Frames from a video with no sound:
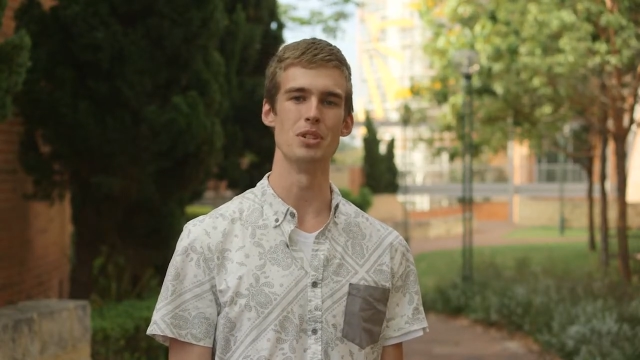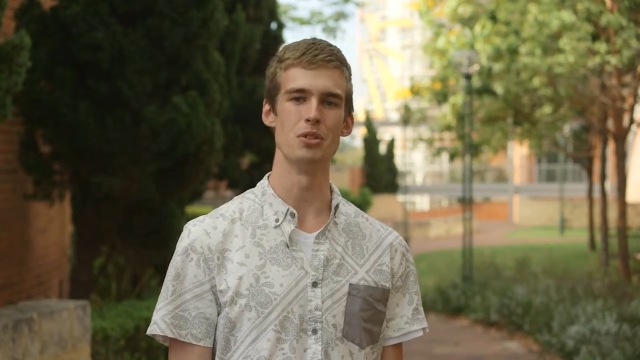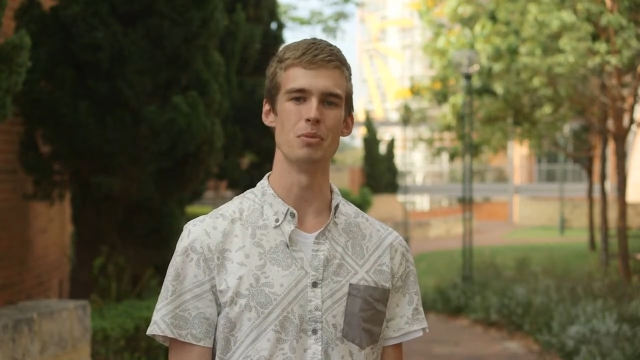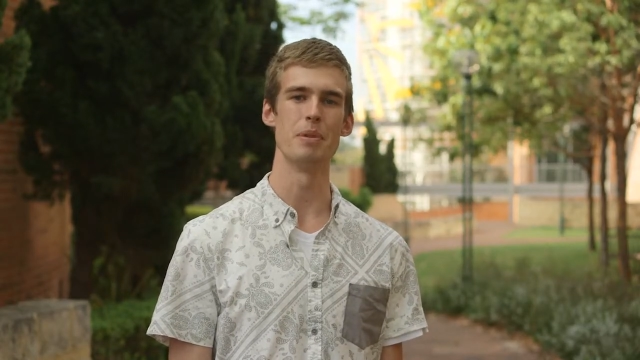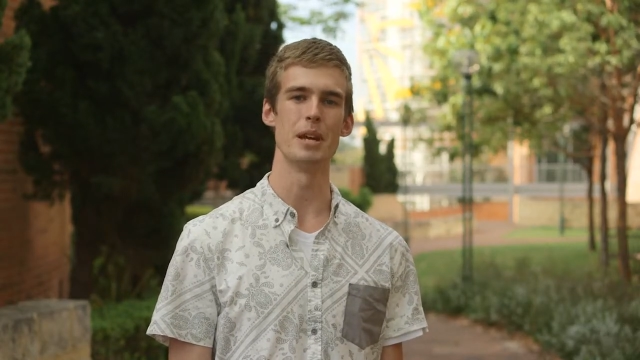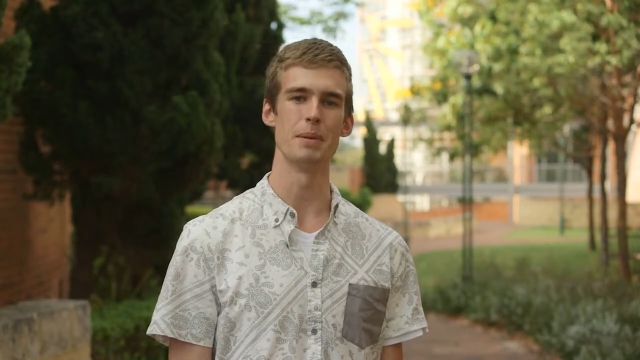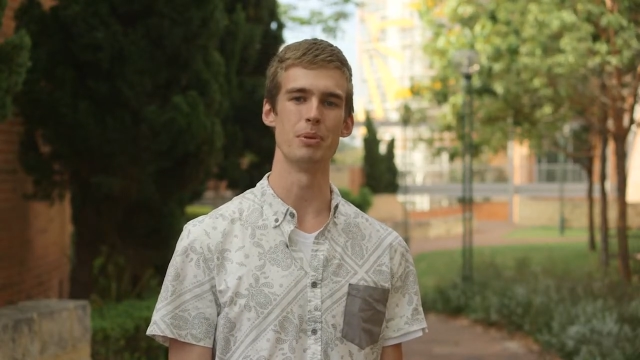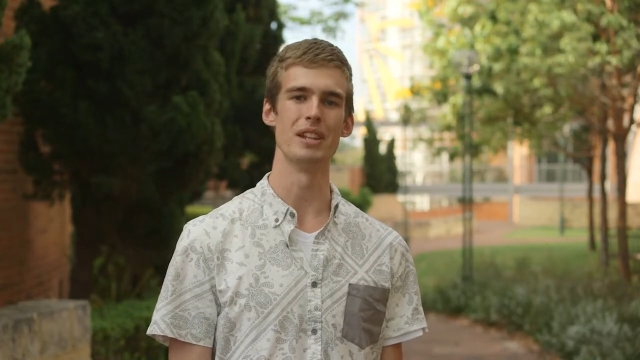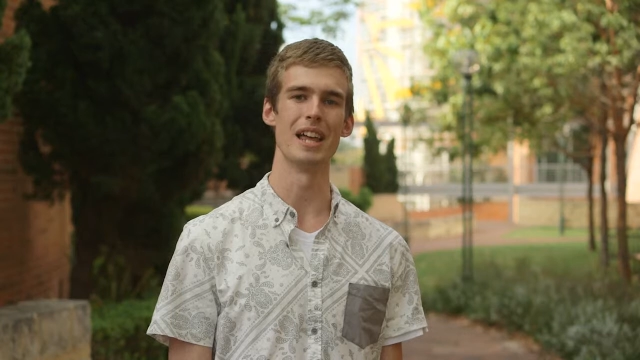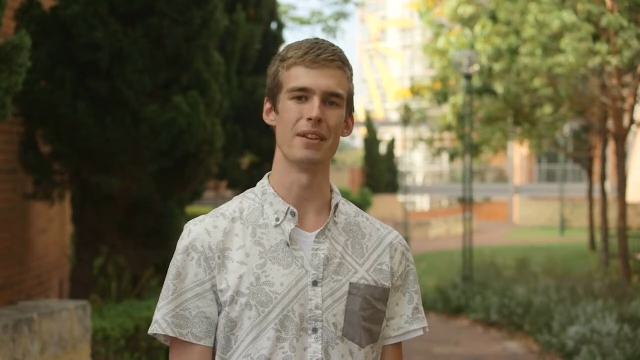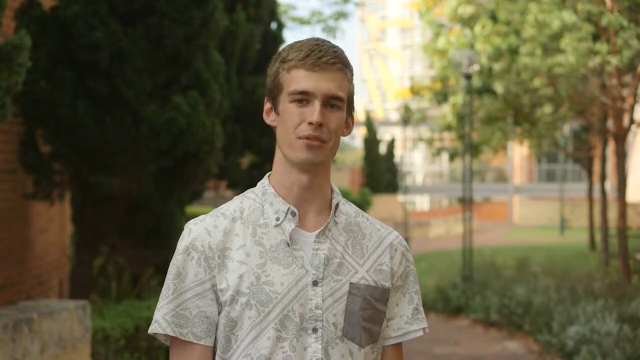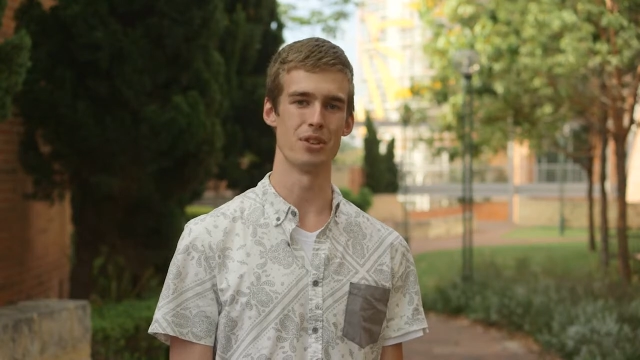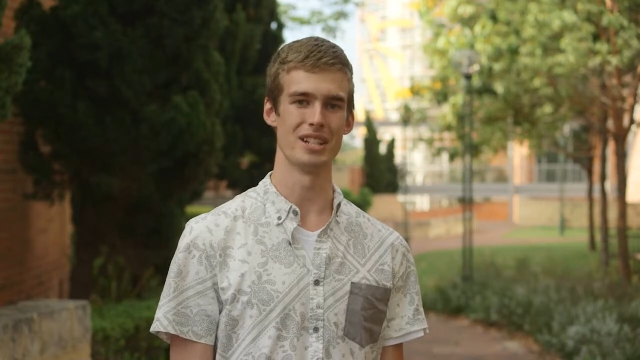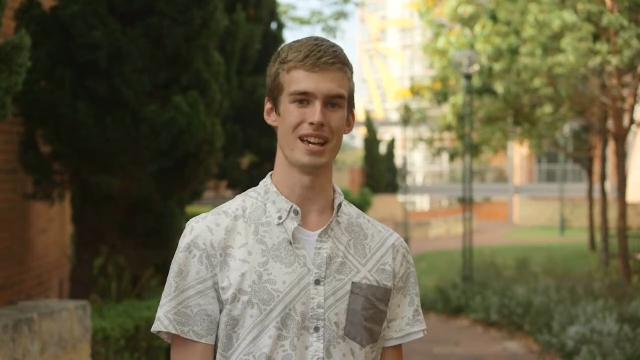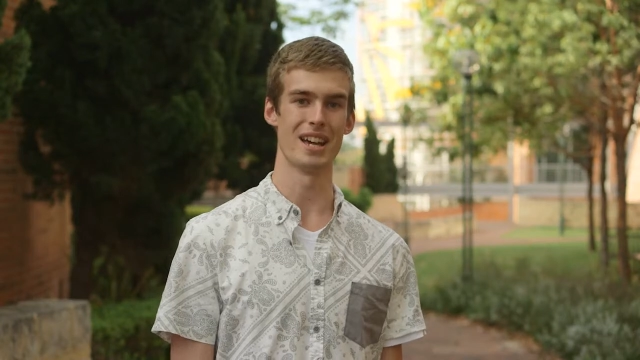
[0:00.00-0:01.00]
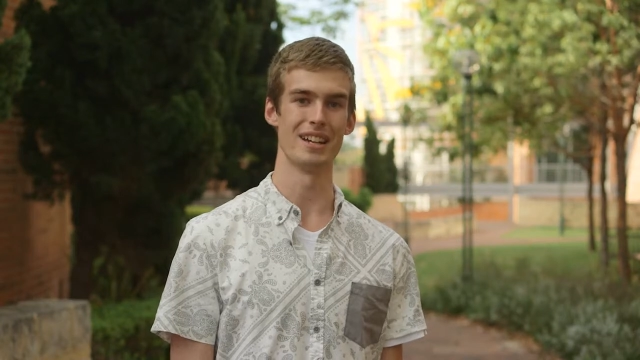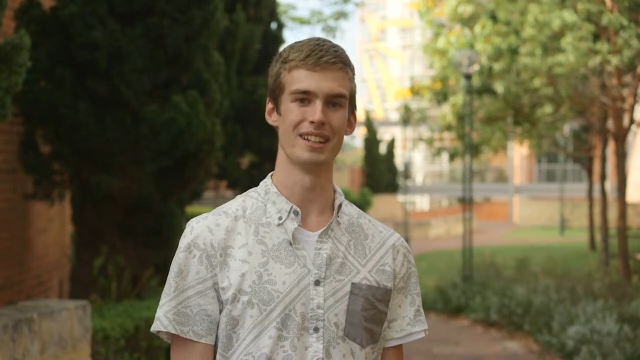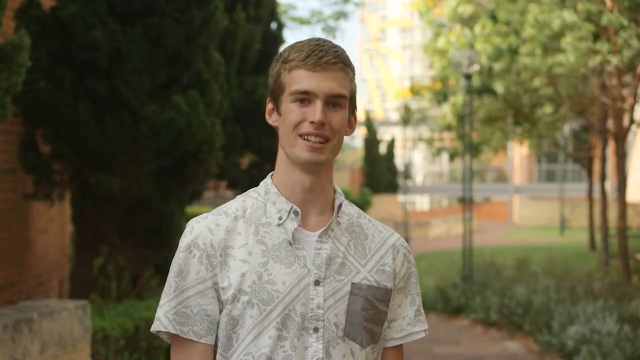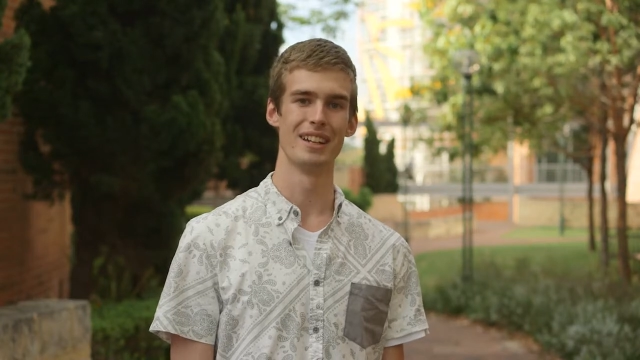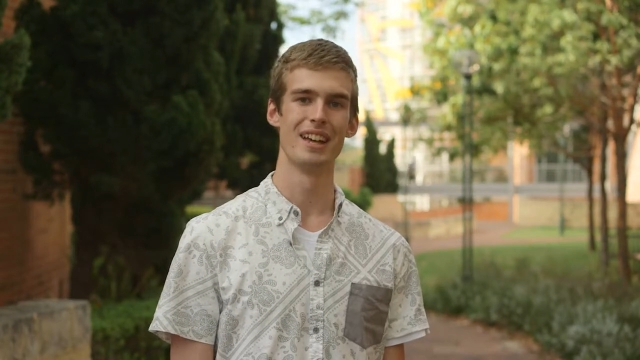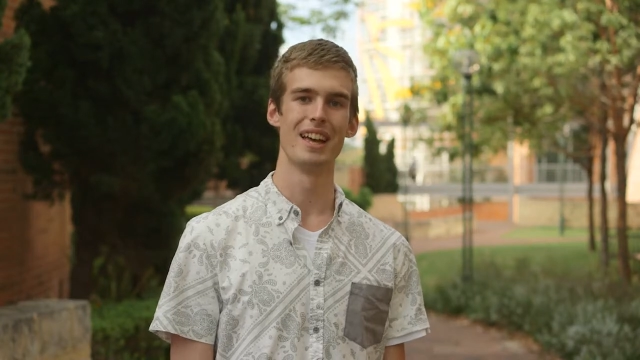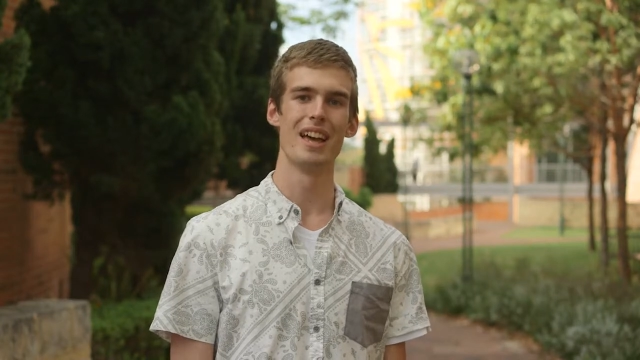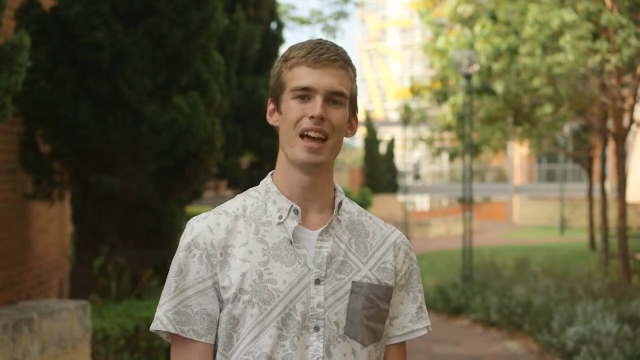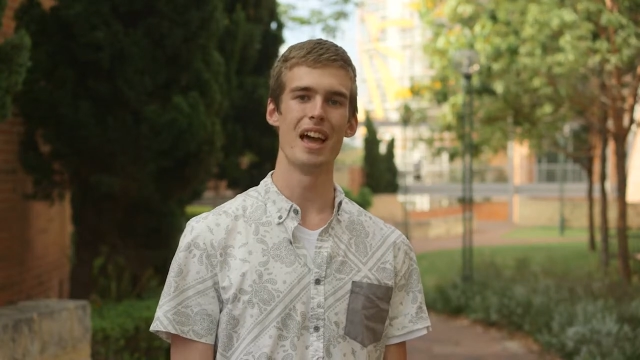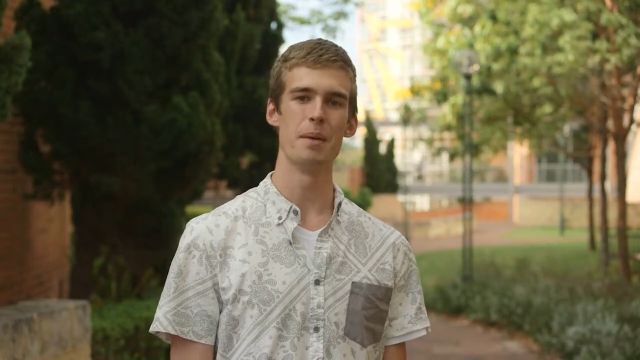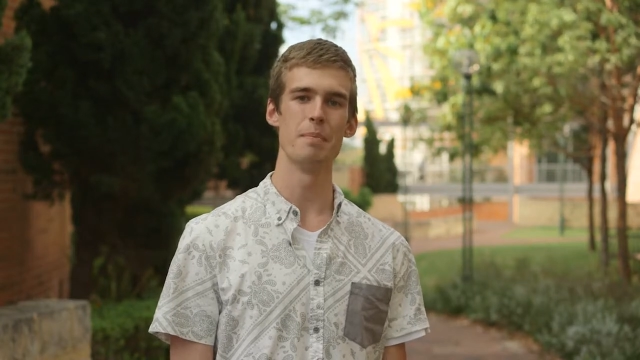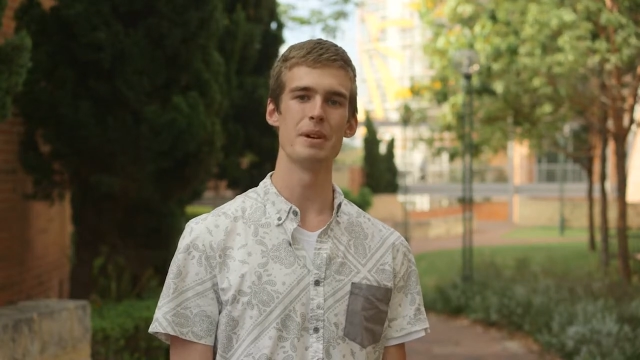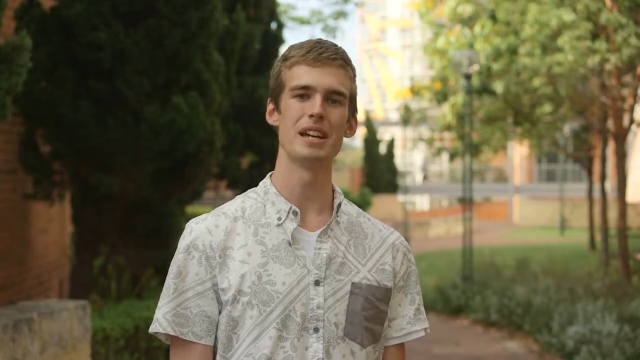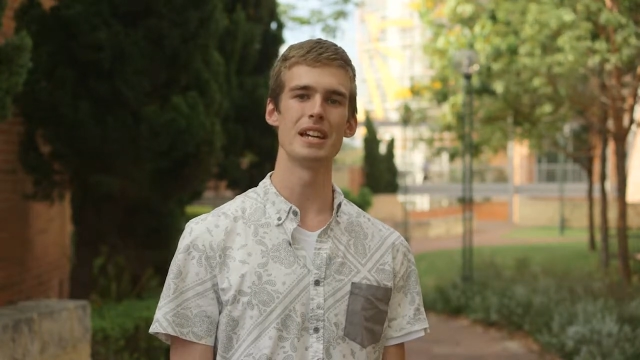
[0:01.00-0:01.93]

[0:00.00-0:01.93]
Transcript: new people every day, and